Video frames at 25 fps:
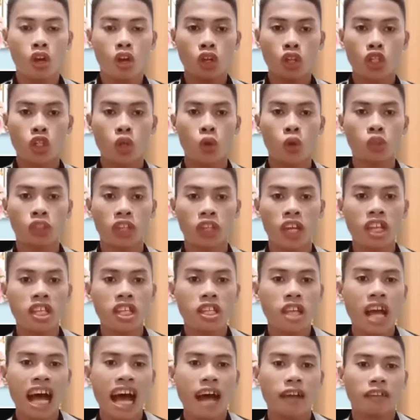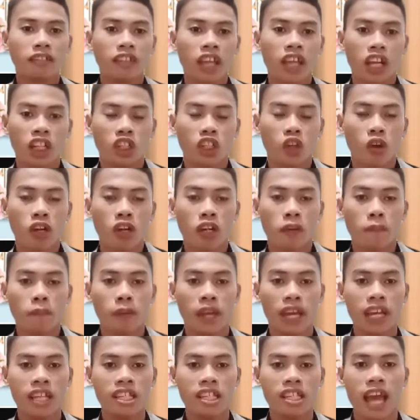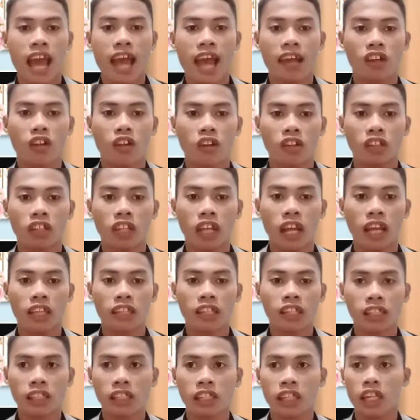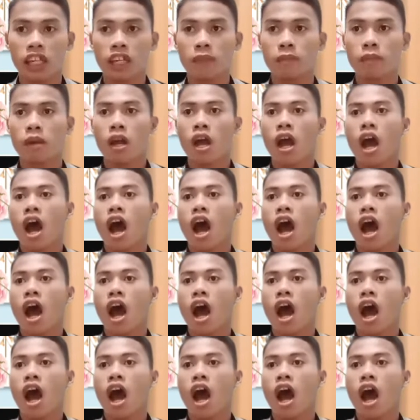So these tectonic plates and continental drift,